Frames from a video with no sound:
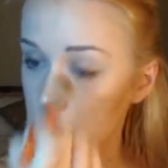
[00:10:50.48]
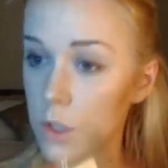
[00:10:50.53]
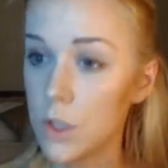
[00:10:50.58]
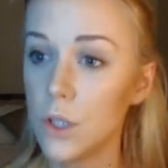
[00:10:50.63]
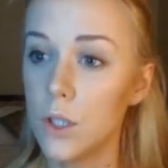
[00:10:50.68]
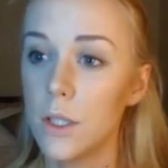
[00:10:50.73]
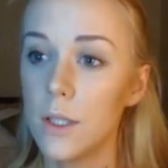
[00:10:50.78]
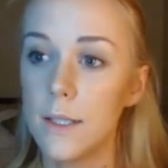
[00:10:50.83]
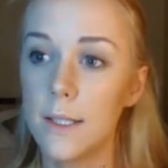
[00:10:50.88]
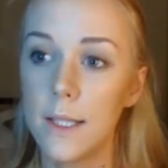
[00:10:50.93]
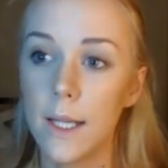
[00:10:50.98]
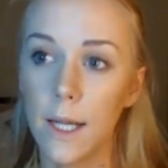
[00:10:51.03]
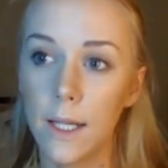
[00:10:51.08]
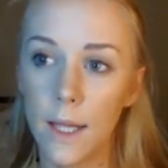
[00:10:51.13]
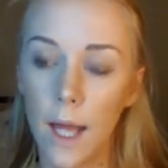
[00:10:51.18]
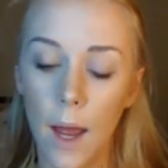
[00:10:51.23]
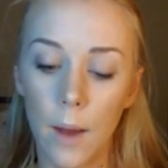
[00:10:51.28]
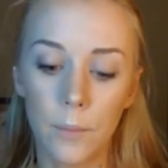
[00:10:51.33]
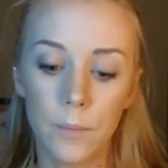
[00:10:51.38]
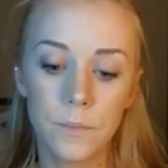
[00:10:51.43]
Just like
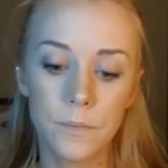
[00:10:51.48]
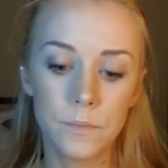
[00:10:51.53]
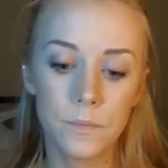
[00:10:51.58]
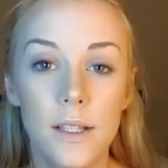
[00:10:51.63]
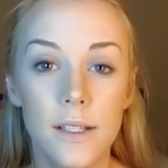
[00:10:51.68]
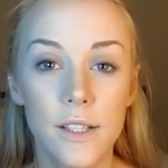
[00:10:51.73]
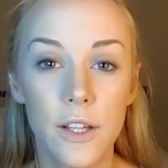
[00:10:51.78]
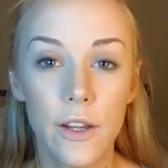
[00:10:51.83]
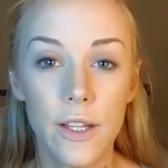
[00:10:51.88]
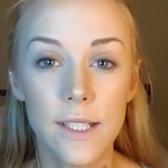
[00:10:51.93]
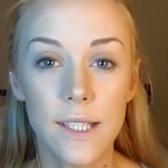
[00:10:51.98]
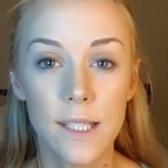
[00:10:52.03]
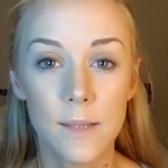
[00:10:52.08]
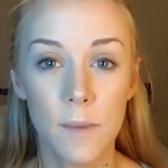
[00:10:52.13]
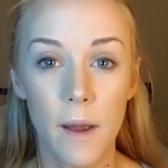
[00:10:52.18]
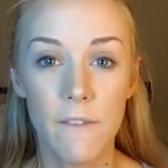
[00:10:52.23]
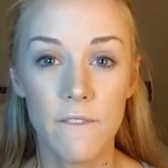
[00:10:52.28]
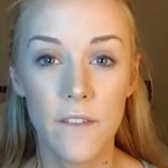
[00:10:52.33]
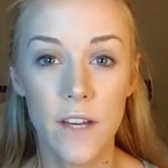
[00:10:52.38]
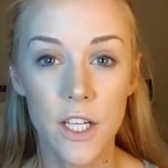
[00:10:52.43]
that. So this is
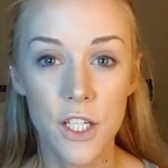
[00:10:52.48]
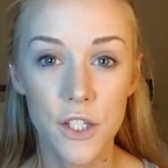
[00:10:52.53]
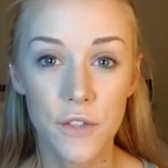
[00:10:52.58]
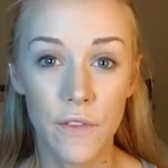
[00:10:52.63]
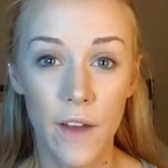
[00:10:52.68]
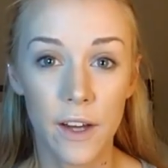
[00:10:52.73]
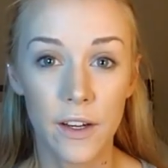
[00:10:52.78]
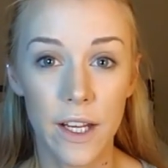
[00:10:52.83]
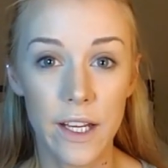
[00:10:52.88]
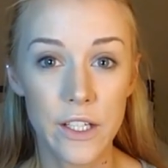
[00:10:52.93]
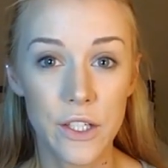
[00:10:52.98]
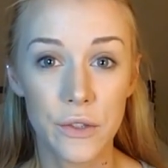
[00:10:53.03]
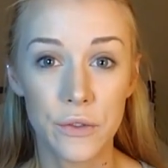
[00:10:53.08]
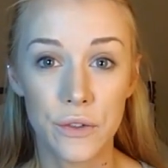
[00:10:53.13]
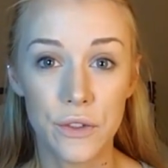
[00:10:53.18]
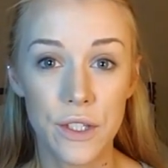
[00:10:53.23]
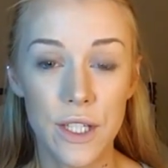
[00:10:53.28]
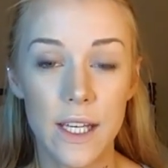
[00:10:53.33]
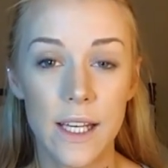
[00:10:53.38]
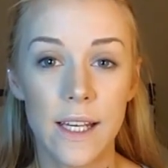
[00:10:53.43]
my finished foundation
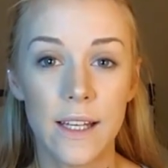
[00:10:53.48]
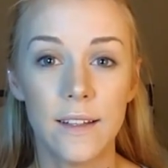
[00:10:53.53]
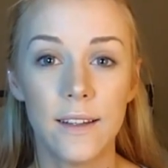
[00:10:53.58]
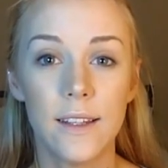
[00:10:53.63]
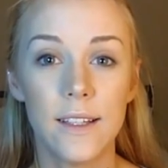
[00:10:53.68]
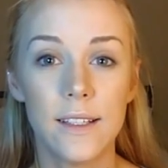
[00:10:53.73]
routine.